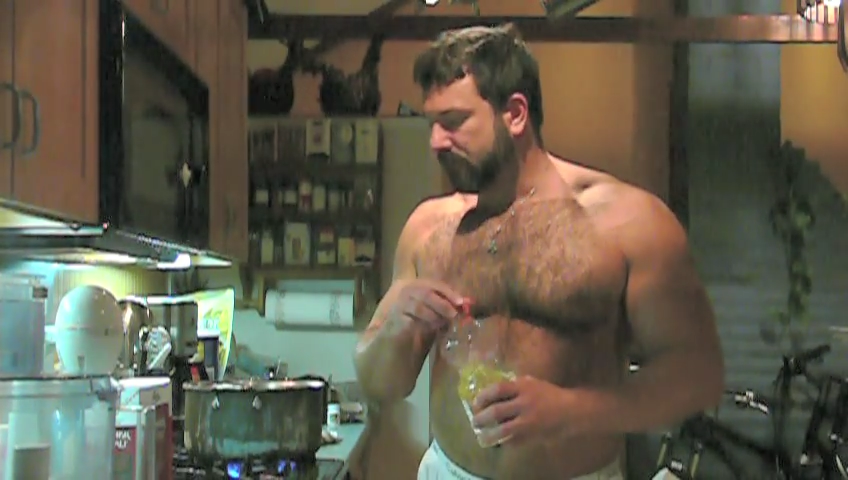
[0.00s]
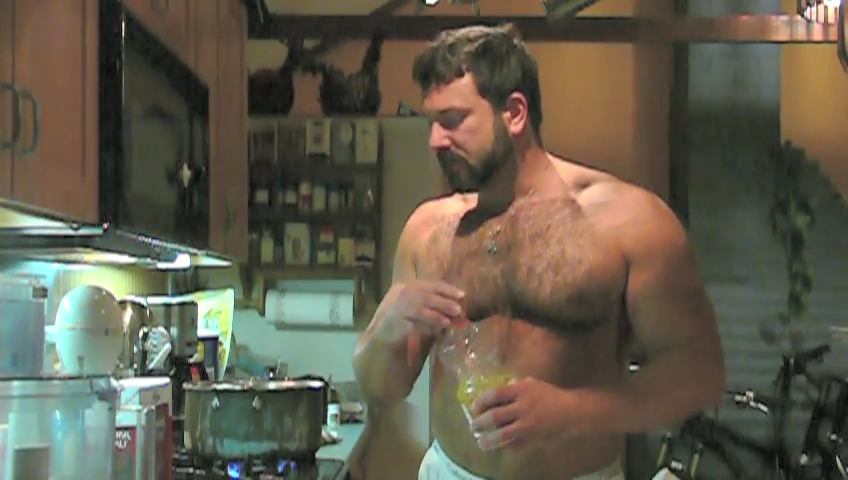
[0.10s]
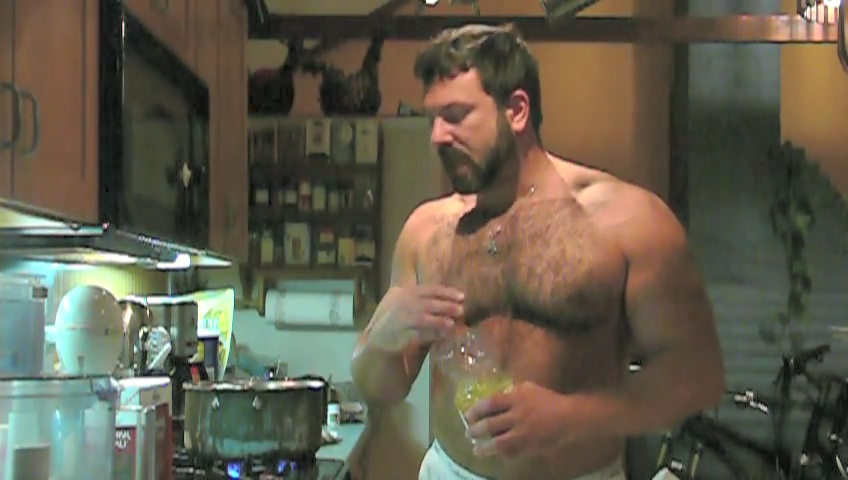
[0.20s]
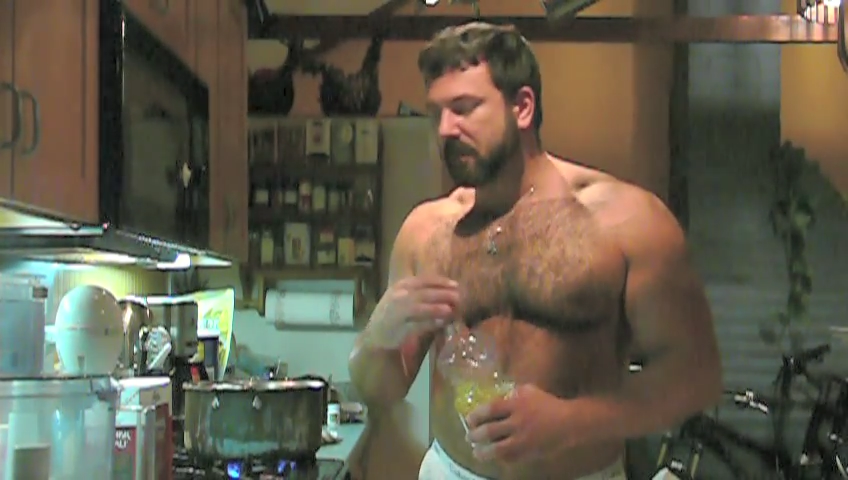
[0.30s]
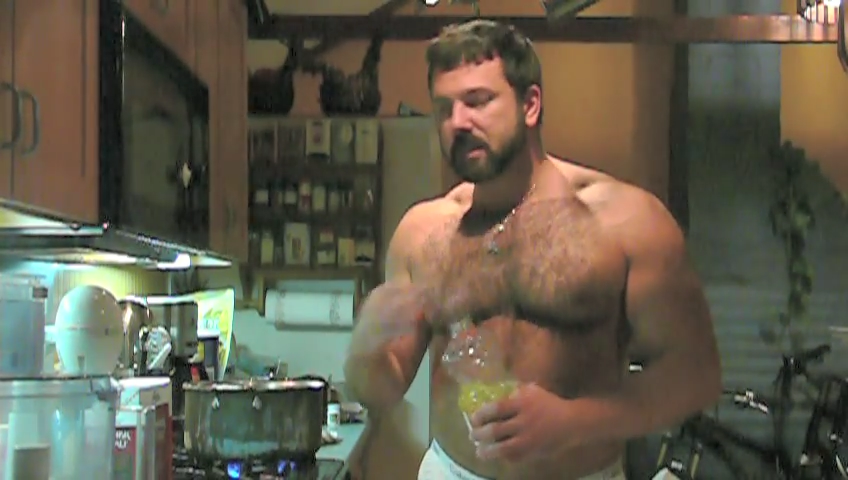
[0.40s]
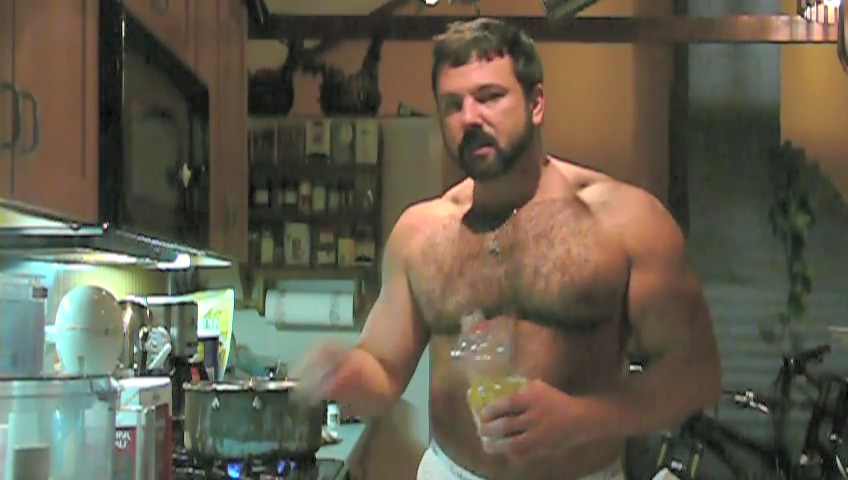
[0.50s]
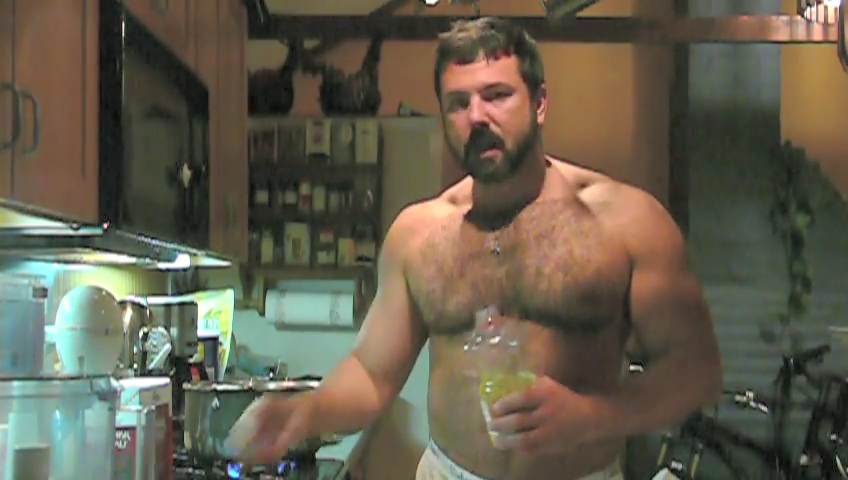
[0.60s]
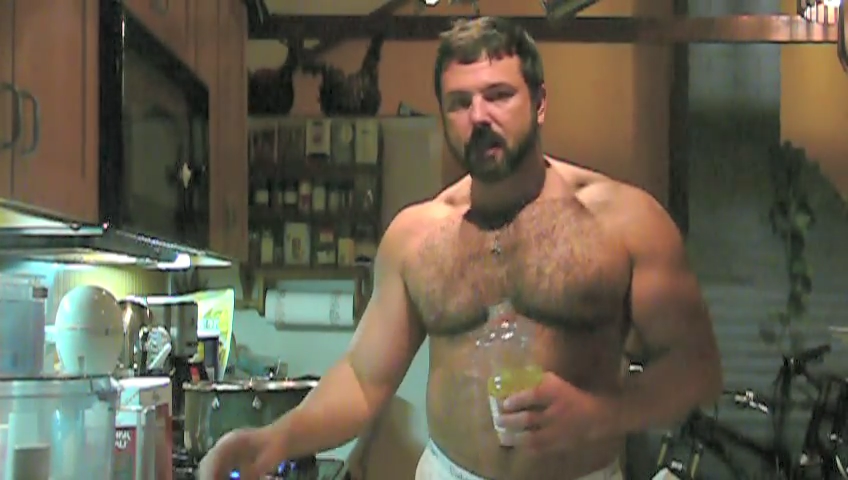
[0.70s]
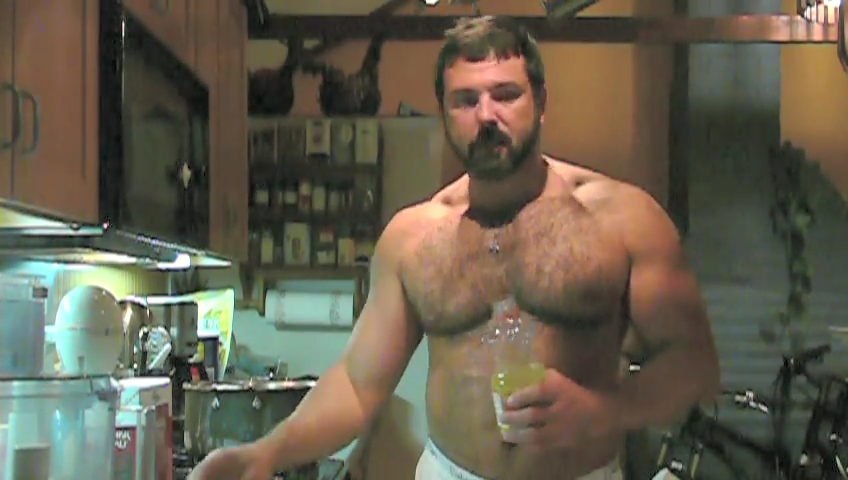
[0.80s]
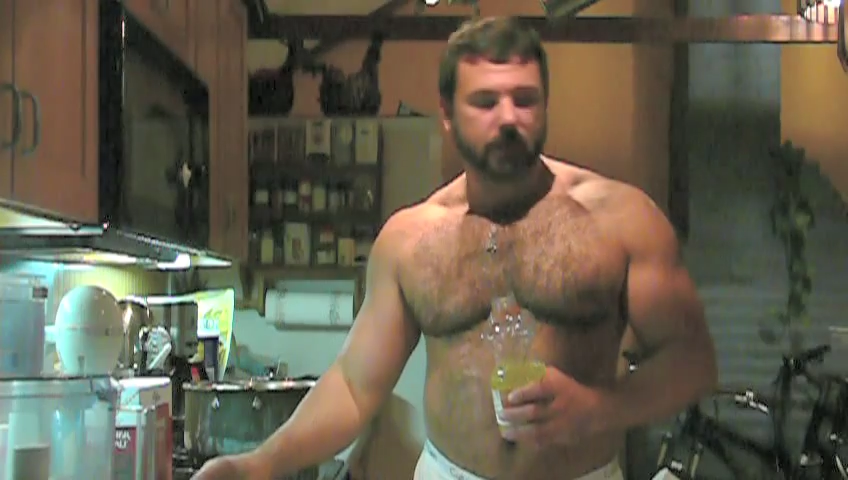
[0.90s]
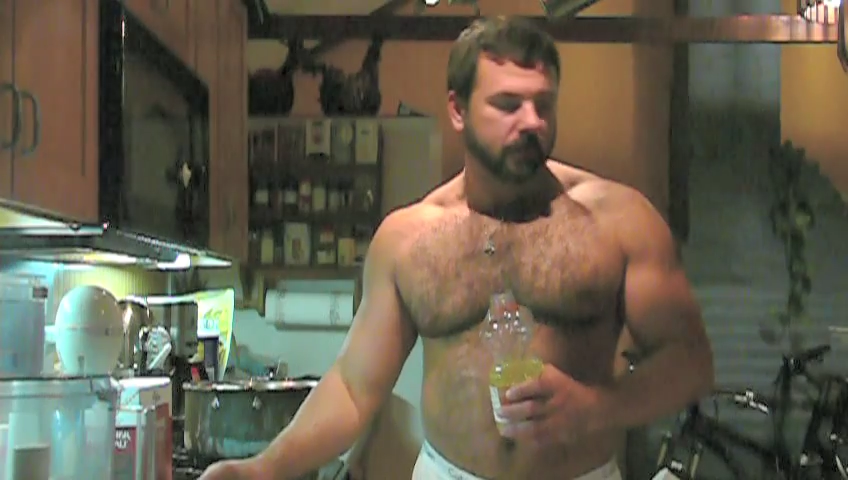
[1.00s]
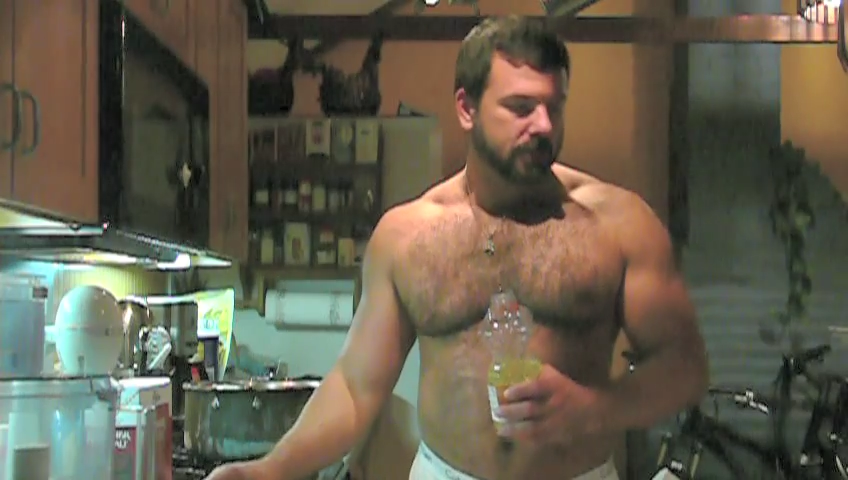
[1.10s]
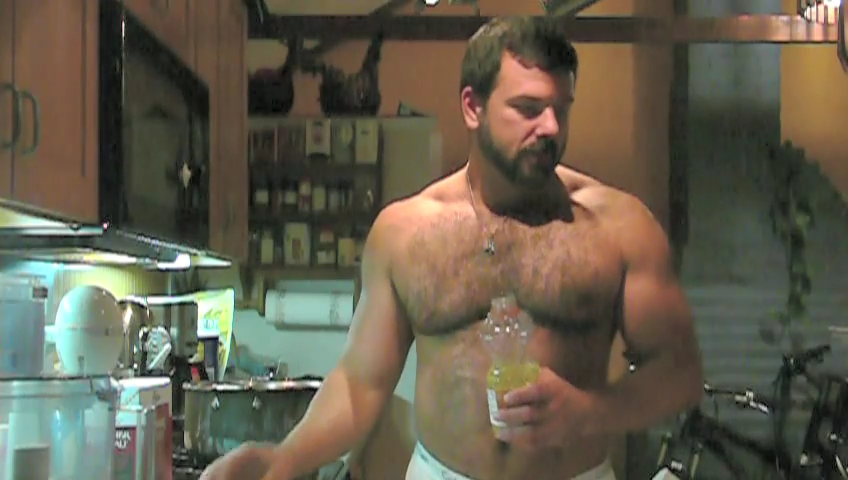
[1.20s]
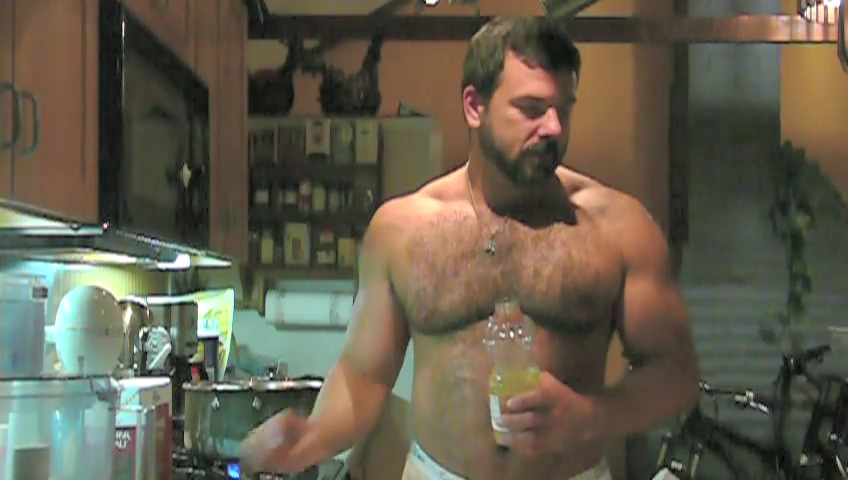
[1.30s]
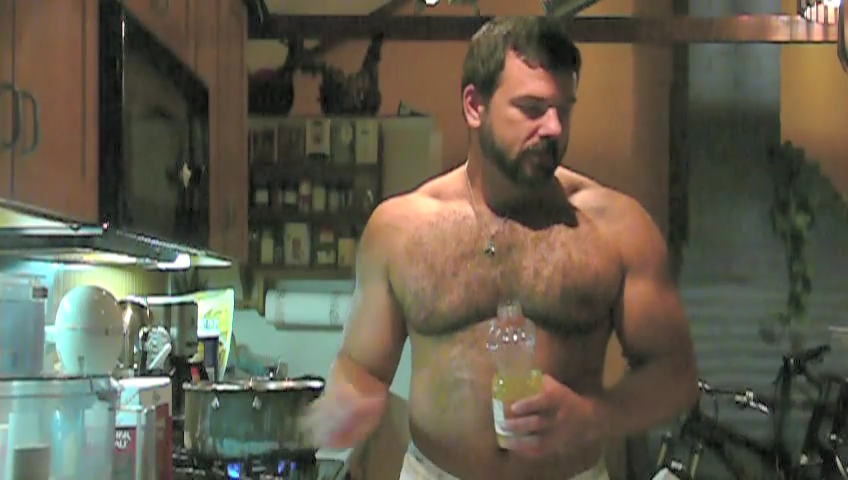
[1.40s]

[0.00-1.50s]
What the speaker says: Thomas Keller uses